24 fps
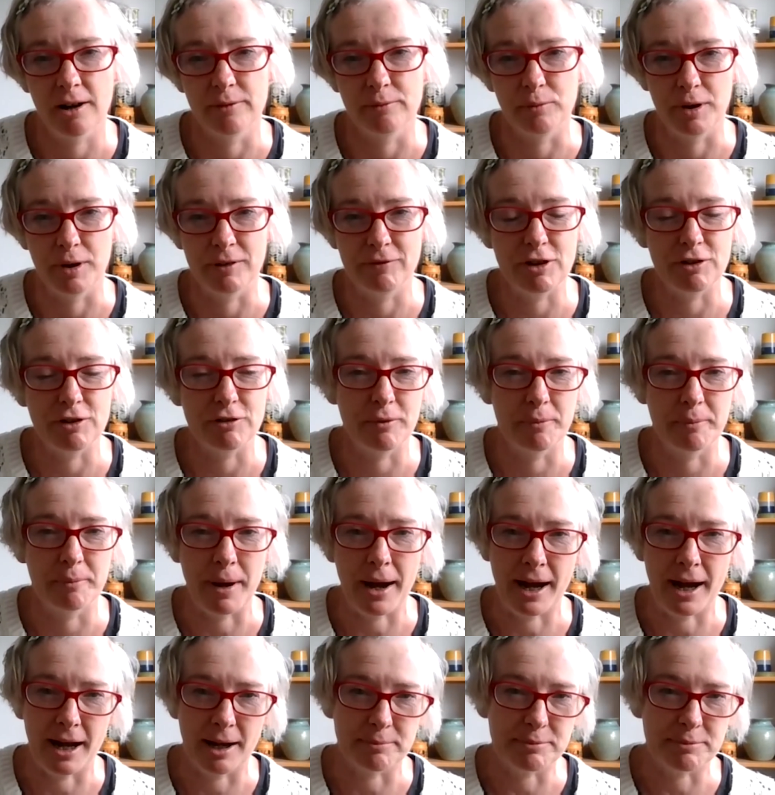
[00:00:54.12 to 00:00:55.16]
We've given them
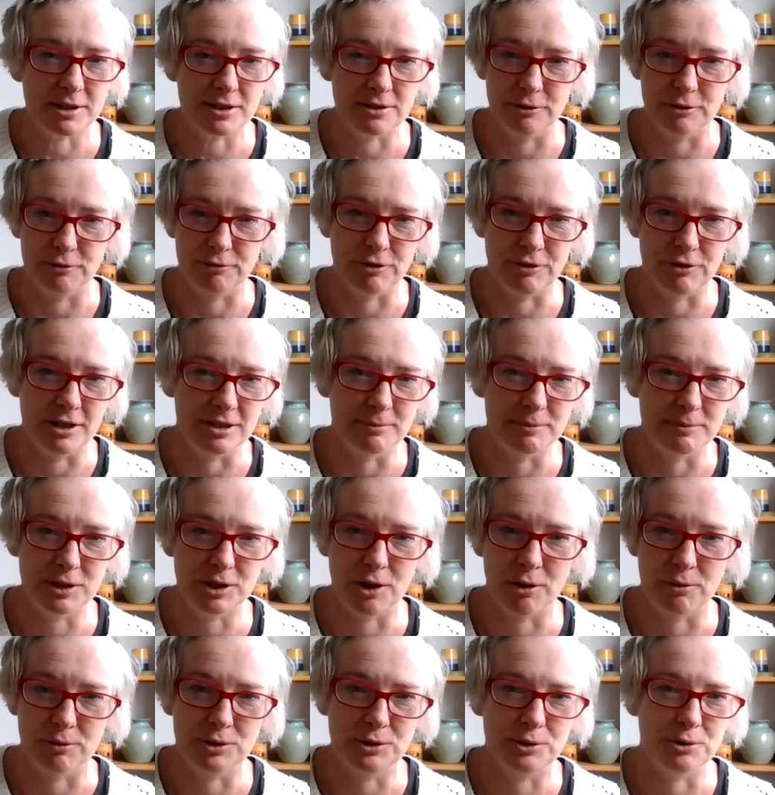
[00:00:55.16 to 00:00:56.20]
absolute freedom to
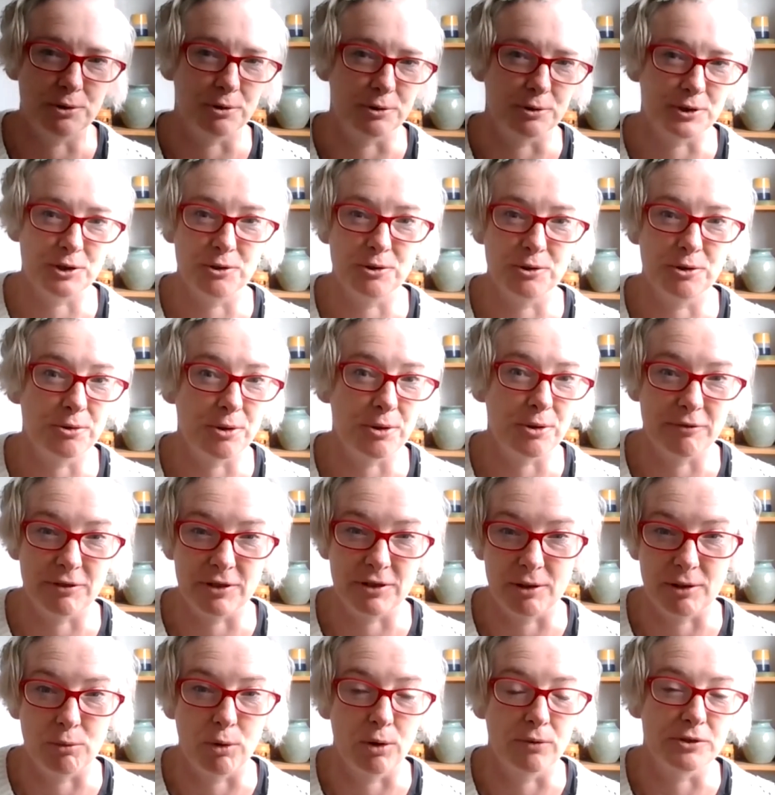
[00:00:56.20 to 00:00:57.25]
go and talk to whoever
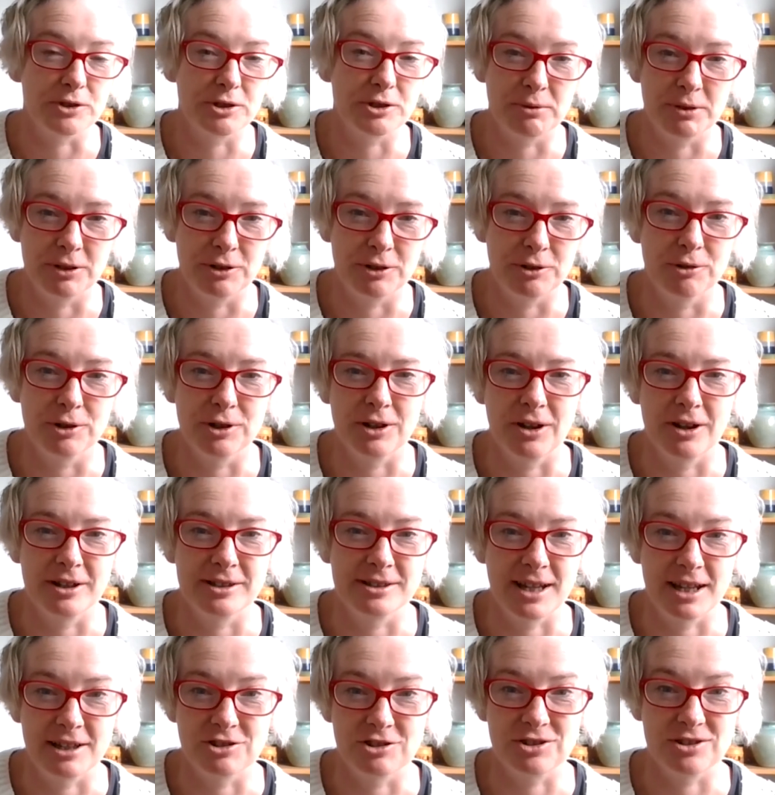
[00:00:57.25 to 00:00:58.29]
they want to in the
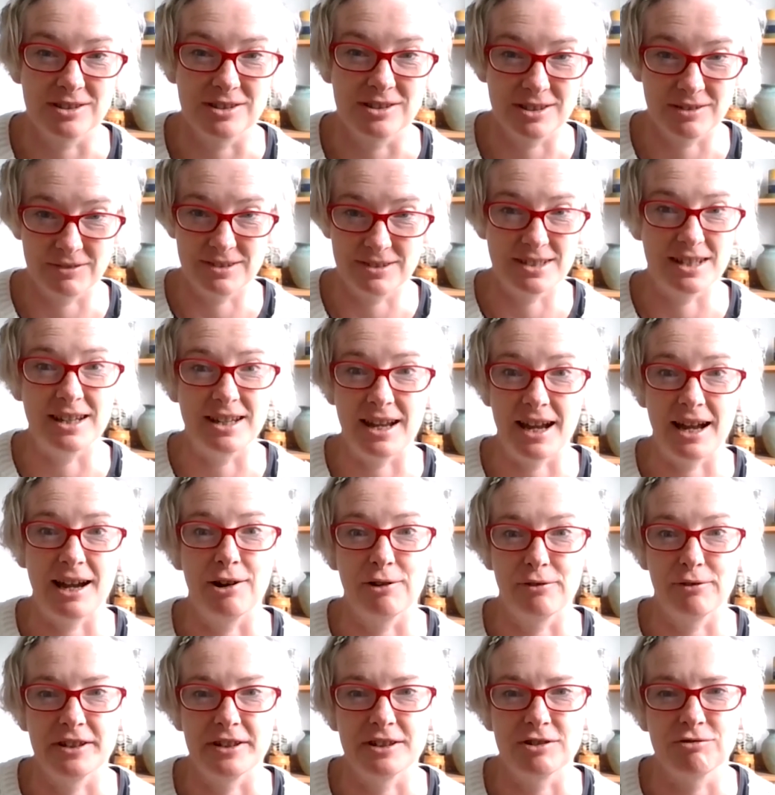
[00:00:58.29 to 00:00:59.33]
organisation to dig
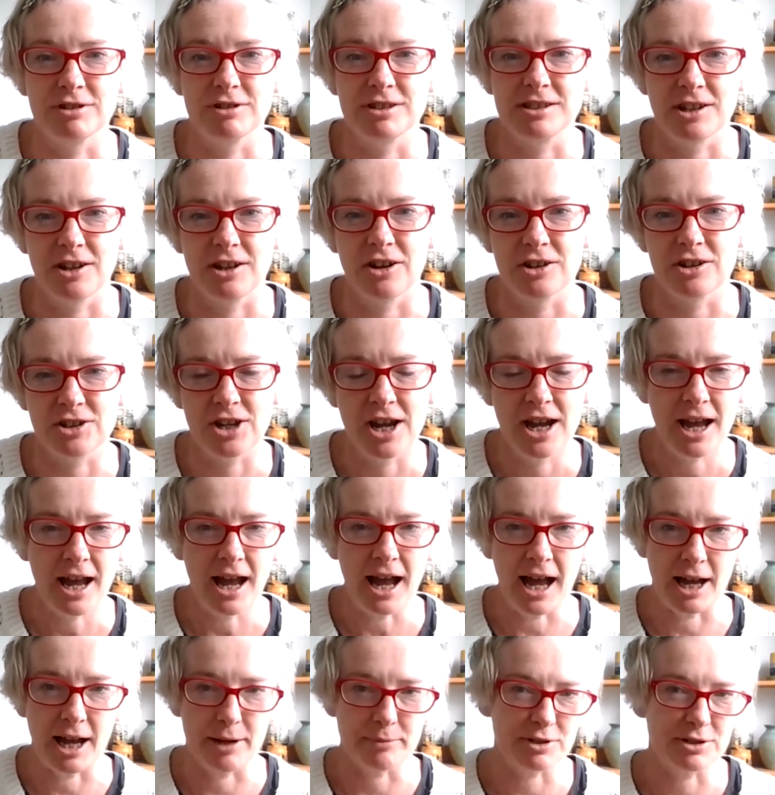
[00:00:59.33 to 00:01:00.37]
out this research,
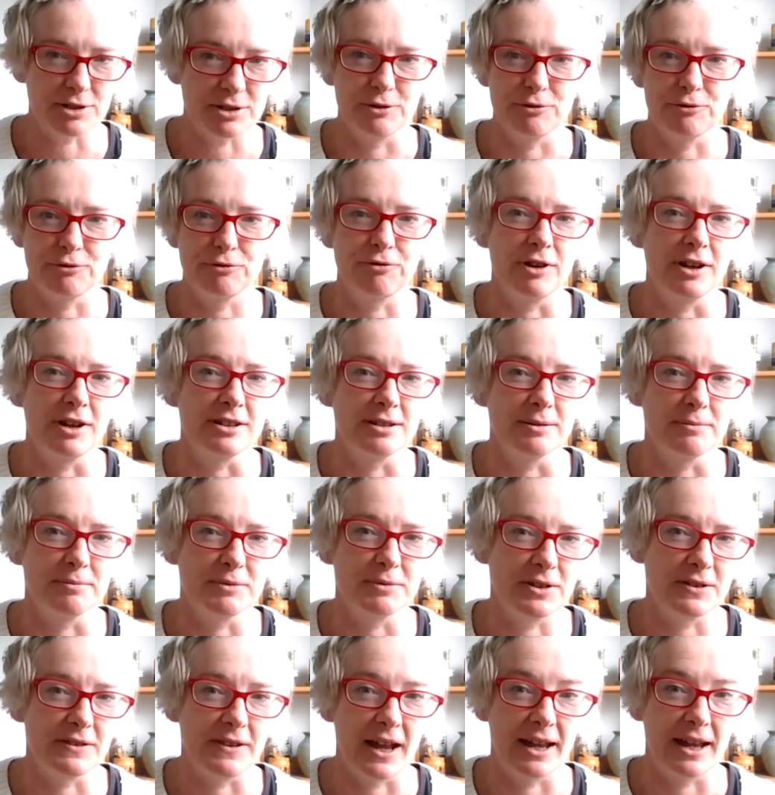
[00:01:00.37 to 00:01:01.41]
absolute freedom
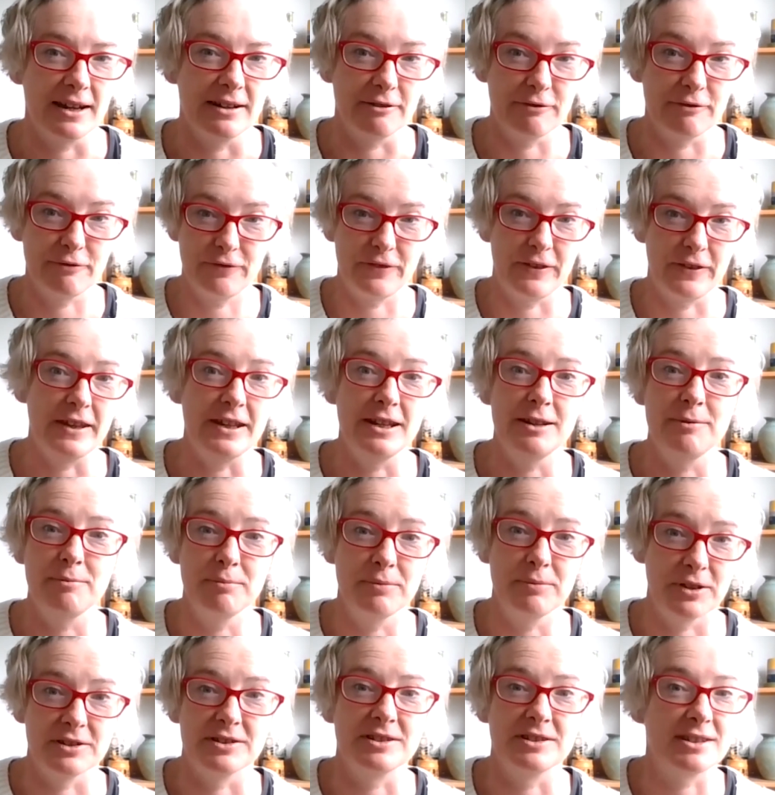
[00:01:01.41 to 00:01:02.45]
to then theme
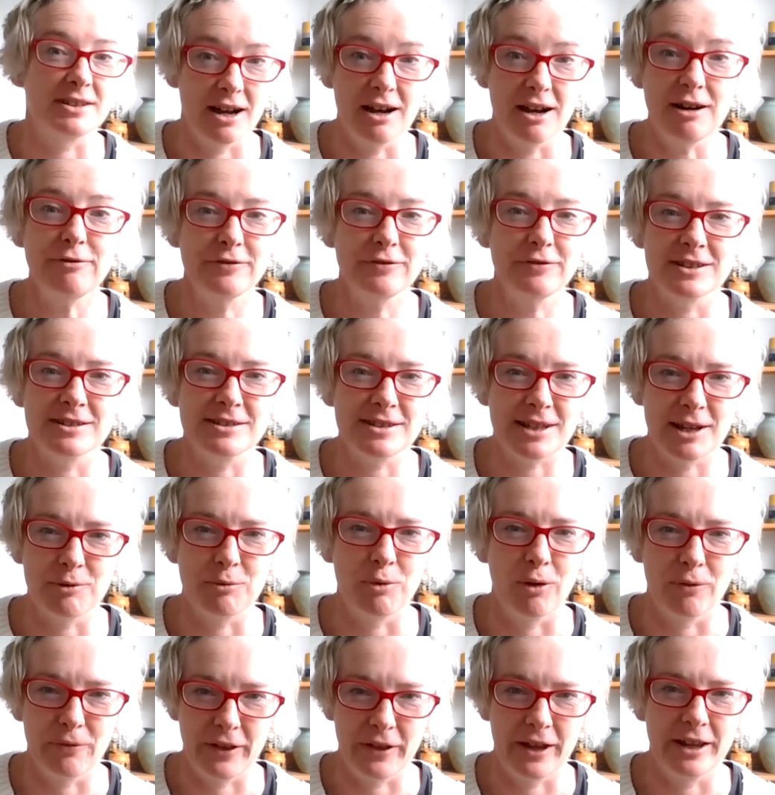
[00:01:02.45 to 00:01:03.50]
the stuff and say
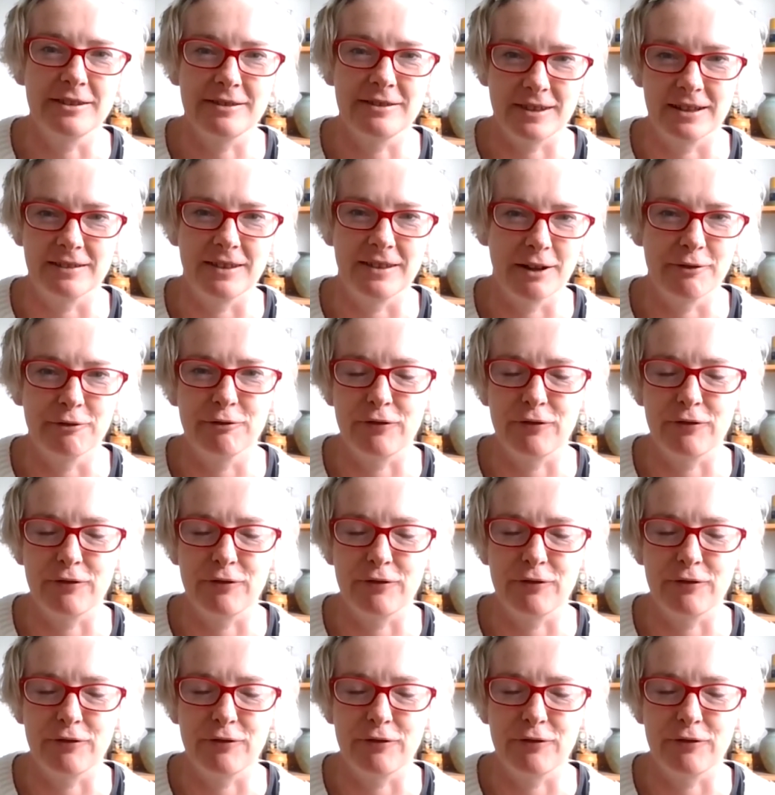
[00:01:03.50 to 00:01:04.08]
what they think they've